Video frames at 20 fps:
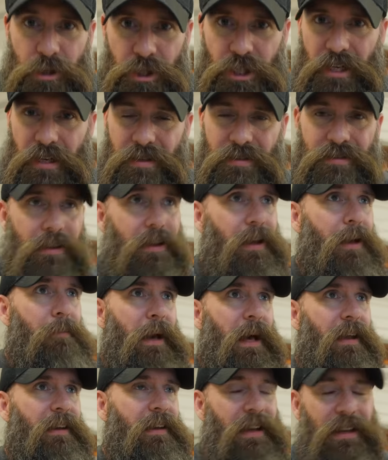shits
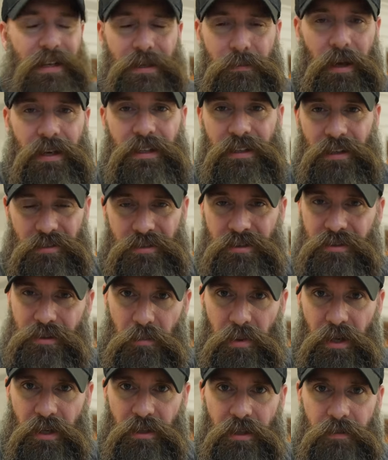about anybody else's
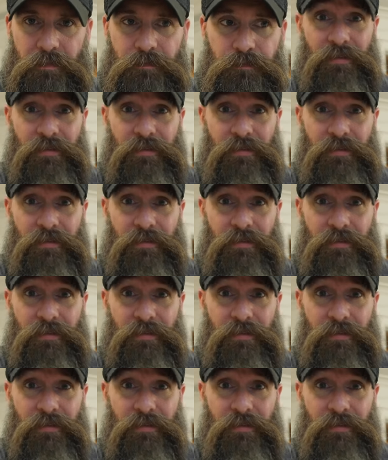opinion.